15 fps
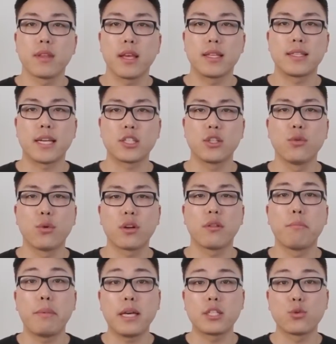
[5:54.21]
it's actually one of
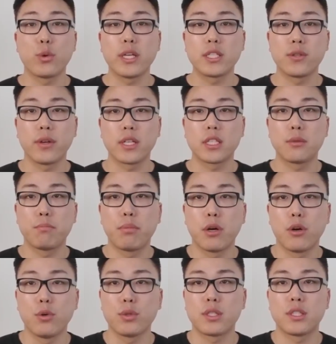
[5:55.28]
the best ways to
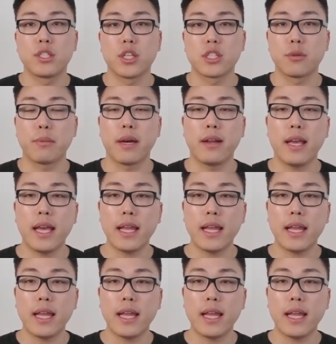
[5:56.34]
expose just about